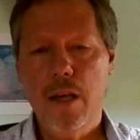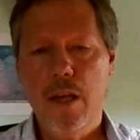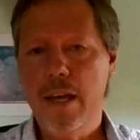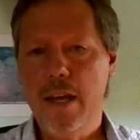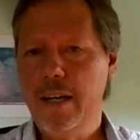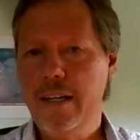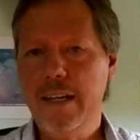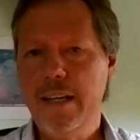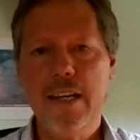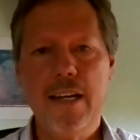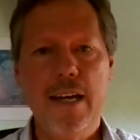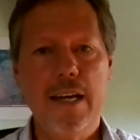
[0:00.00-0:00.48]

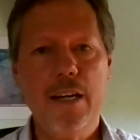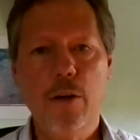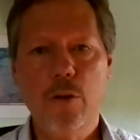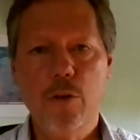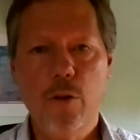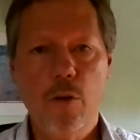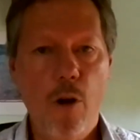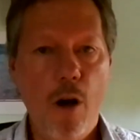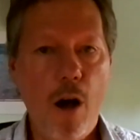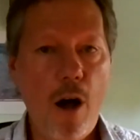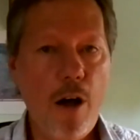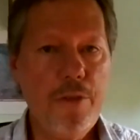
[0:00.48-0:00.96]
and again I
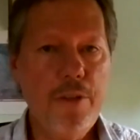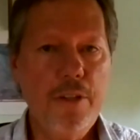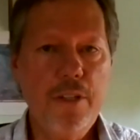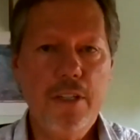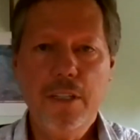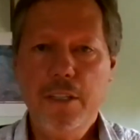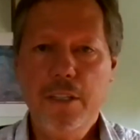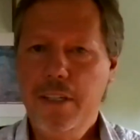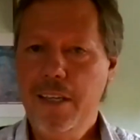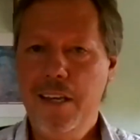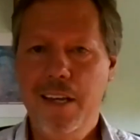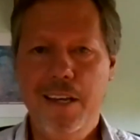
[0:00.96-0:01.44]
don't know all the
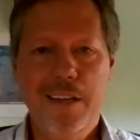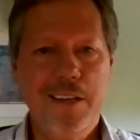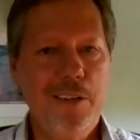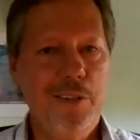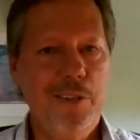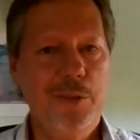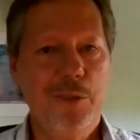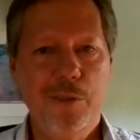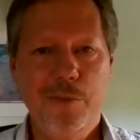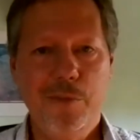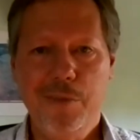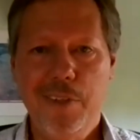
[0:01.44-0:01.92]

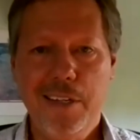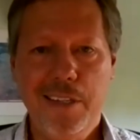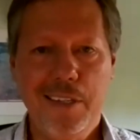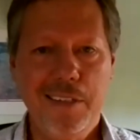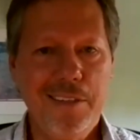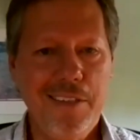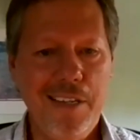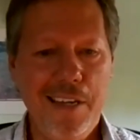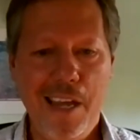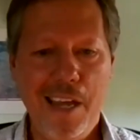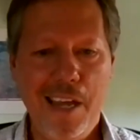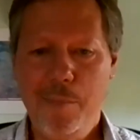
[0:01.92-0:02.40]
details of like I
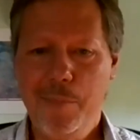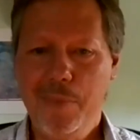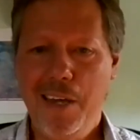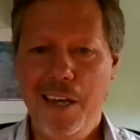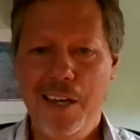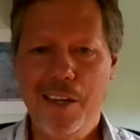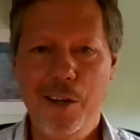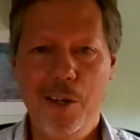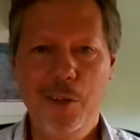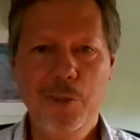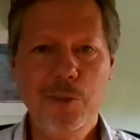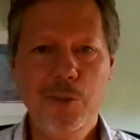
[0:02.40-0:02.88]
say
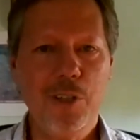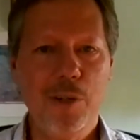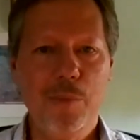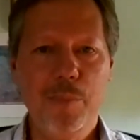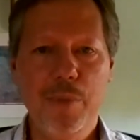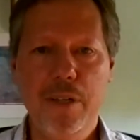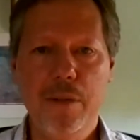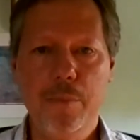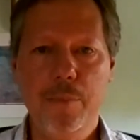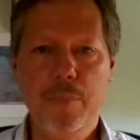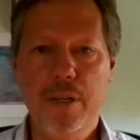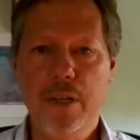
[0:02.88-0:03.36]
MK Ultra
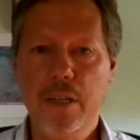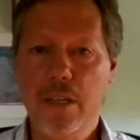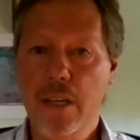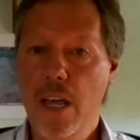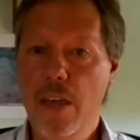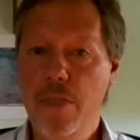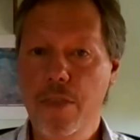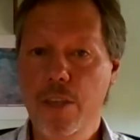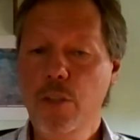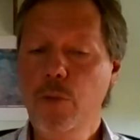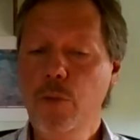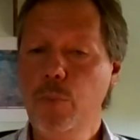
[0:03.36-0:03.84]
but but
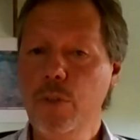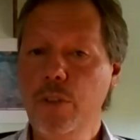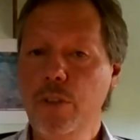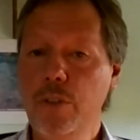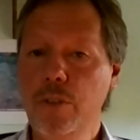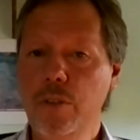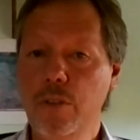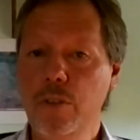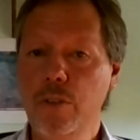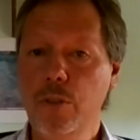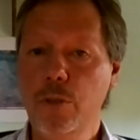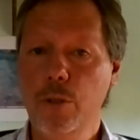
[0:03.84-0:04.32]
again this
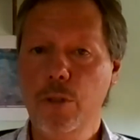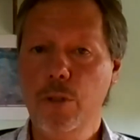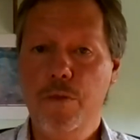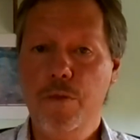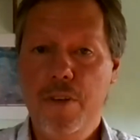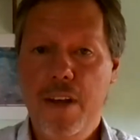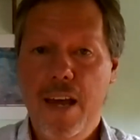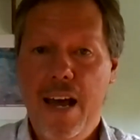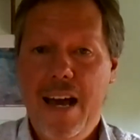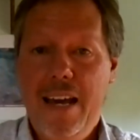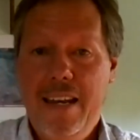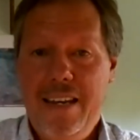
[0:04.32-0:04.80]
was sort of
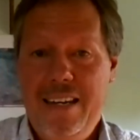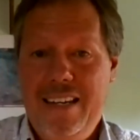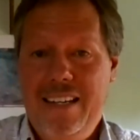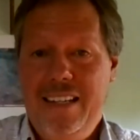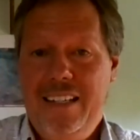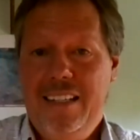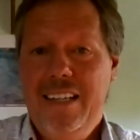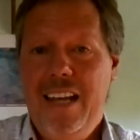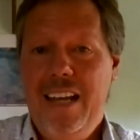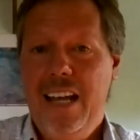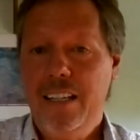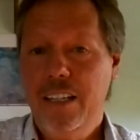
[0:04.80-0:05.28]
not
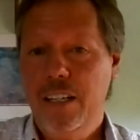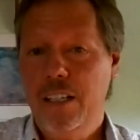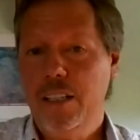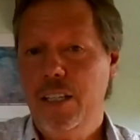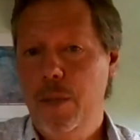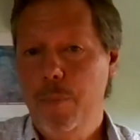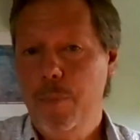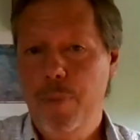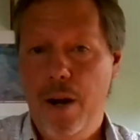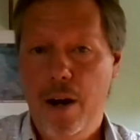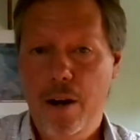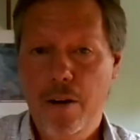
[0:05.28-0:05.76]

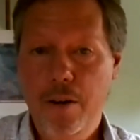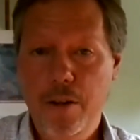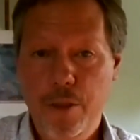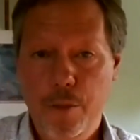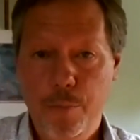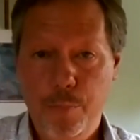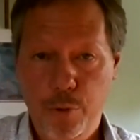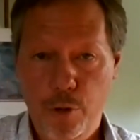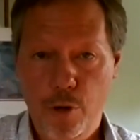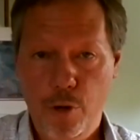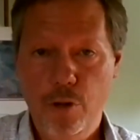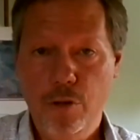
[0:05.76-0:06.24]
technically part of
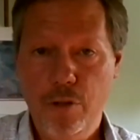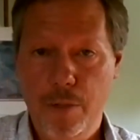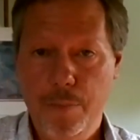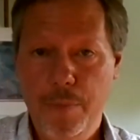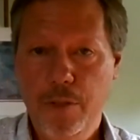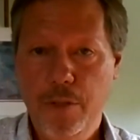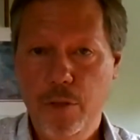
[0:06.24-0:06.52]
the program.